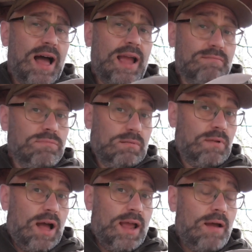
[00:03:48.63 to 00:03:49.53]
I
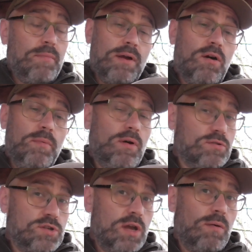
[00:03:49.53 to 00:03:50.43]
gotta be
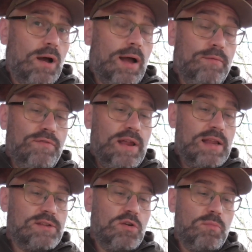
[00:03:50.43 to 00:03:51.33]
honest with you, I'm
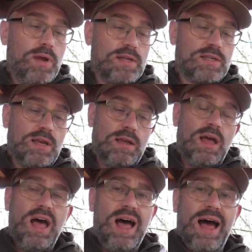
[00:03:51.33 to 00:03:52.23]
feeling dubious,
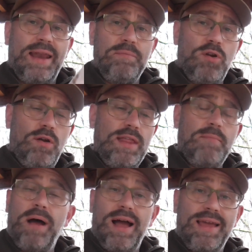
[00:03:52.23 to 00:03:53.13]
and I'm not in
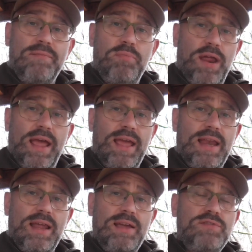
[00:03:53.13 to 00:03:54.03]
the market of
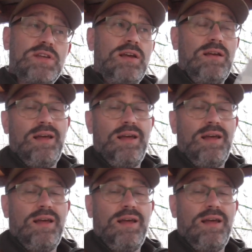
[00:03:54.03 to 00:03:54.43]
breaking knives.